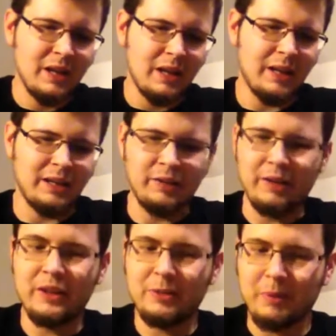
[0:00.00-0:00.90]
And I do
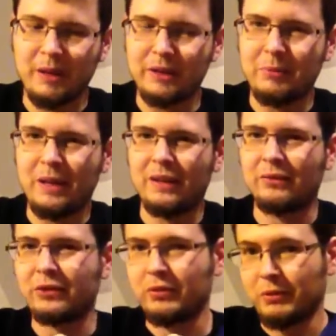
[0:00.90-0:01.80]
have the expansion pack. I'm
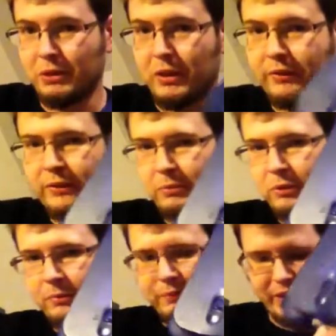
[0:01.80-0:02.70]
going to show it off.
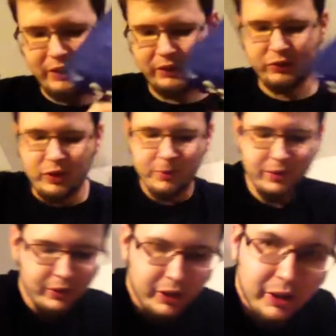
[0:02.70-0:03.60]
Boom. And I just dropped
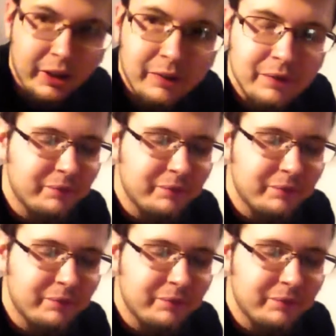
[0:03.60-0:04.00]
the lid.